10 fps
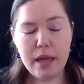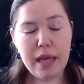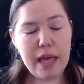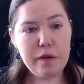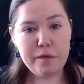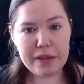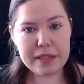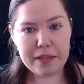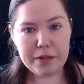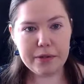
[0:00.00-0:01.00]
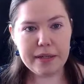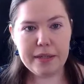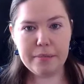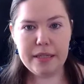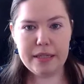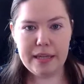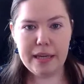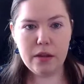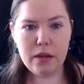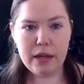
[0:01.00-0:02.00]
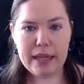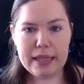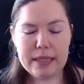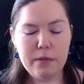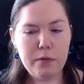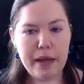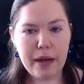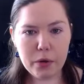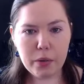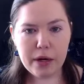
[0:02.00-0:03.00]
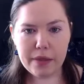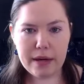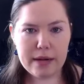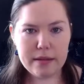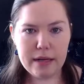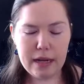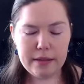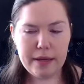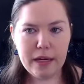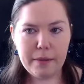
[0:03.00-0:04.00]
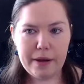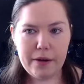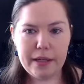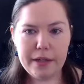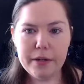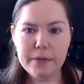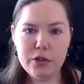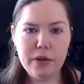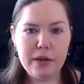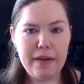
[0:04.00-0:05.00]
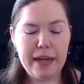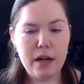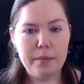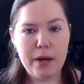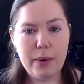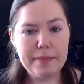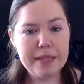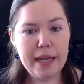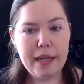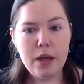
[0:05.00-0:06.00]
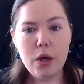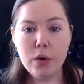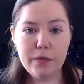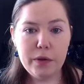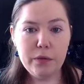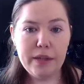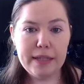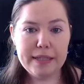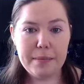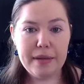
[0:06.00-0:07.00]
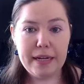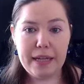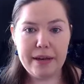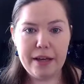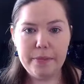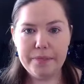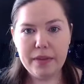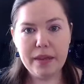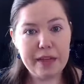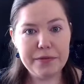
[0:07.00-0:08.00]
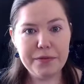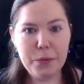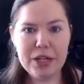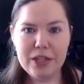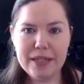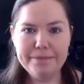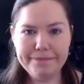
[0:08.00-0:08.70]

If you found this interesting, please take a look at some of my other work that I did not talk about here, which you can find on my website, or feel free to send me an email. Thanks for watching.